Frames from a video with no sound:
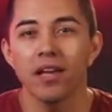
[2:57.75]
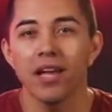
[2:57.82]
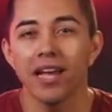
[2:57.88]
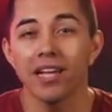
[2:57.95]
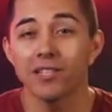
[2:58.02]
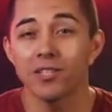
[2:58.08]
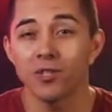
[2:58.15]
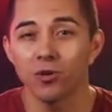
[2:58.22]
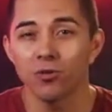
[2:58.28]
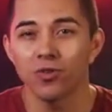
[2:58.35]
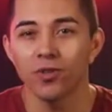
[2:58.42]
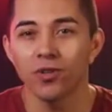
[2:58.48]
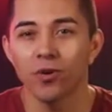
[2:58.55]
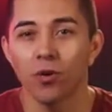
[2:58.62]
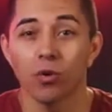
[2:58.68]
A
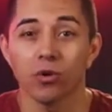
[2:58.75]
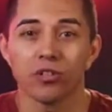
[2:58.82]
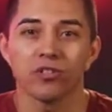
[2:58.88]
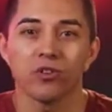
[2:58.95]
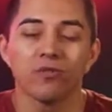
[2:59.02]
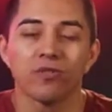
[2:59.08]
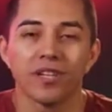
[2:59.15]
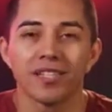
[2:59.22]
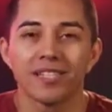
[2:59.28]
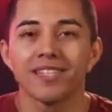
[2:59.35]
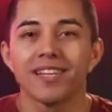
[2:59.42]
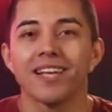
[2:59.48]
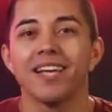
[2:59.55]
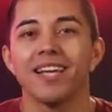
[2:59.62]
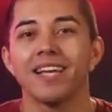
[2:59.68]
server or
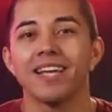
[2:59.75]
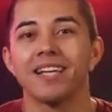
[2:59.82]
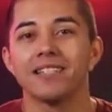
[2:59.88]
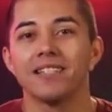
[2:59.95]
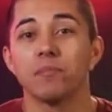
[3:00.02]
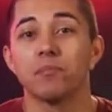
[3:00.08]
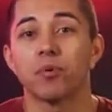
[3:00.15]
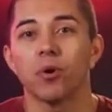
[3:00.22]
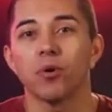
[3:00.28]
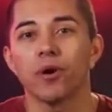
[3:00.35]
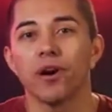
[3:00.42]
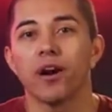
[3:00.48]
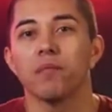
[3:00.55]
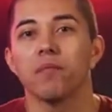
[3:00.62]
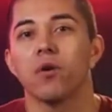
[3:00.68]
service is a
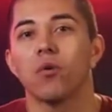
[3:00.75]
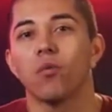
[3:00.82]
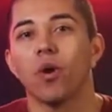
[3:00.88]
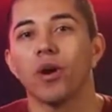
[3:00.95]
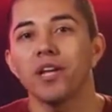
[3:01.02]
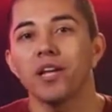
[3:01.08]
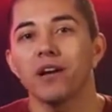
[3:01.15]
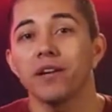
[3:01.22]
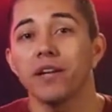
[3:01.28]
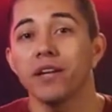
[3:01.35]
program running on a